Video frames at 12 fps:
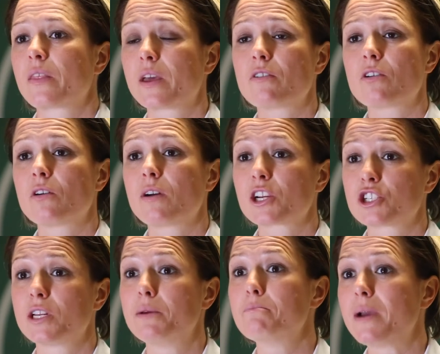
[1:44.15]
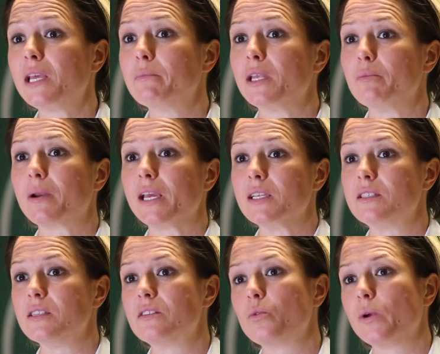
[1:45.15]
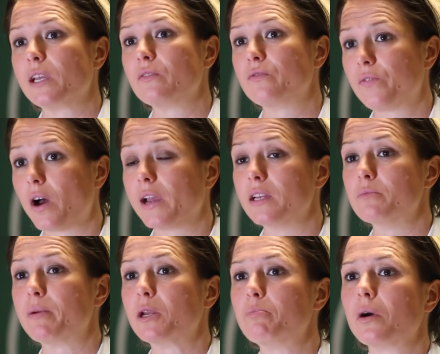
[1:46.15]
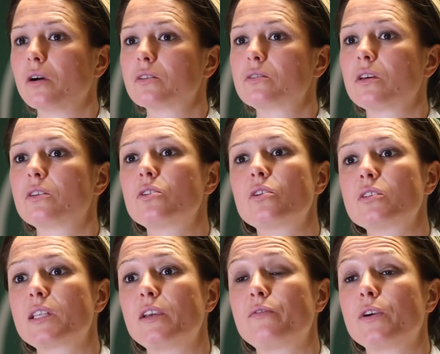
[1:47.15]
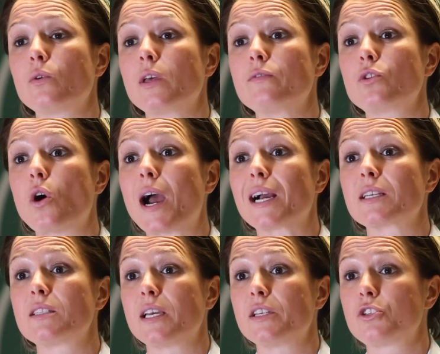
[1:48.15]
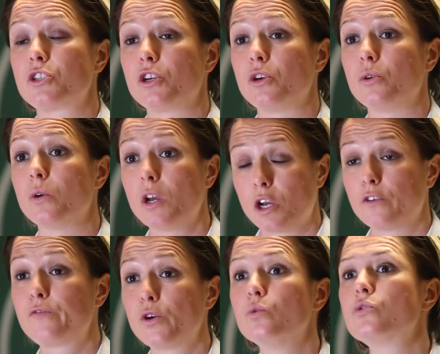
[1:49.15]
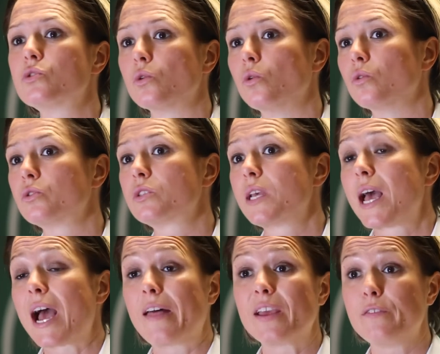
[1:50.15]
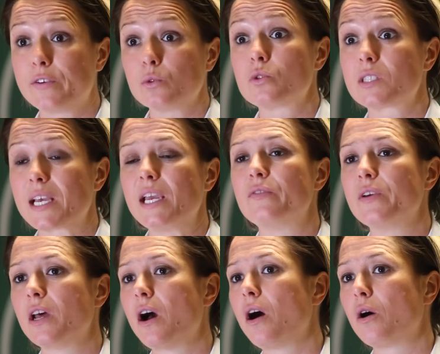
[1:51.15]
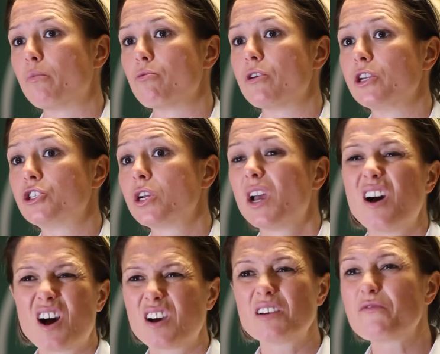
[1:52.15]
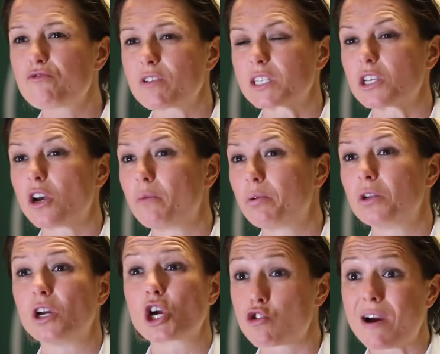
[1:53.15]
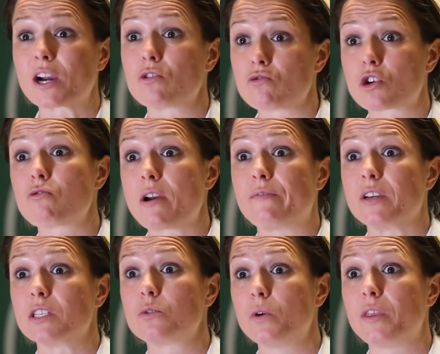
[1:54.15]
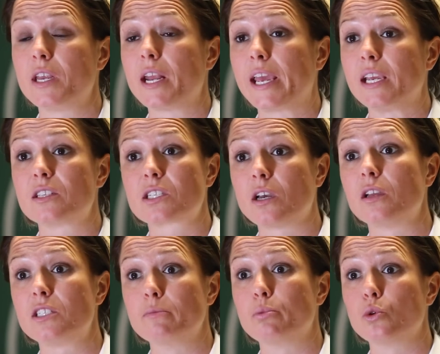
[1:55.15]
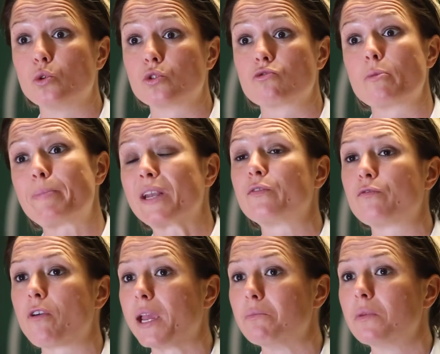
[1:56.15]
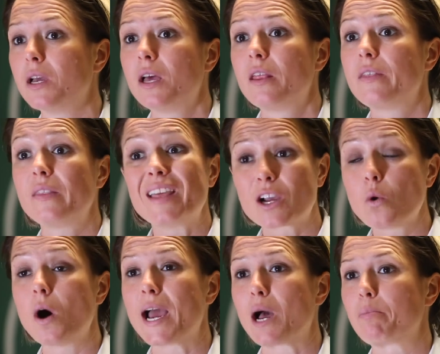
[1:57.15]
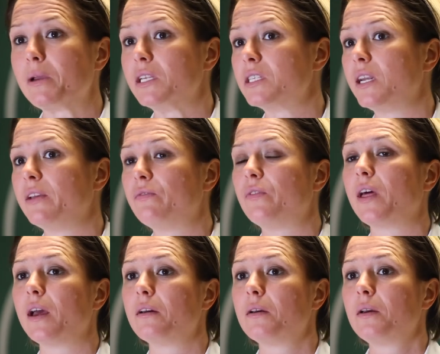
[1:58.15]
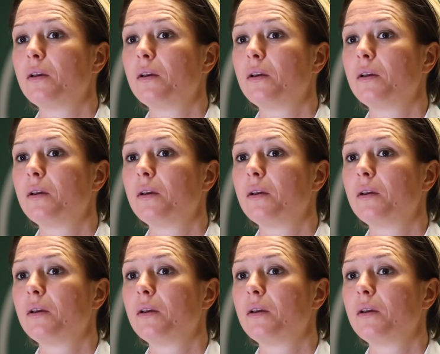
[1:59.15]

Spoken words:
There are actually many places that we can find bedbugs, as long as they feel they've got access to a food source and they feel safe in a harbourage. For example, a crack or a crevice within a skirting board or a bed frame, then they're quite happy to live there.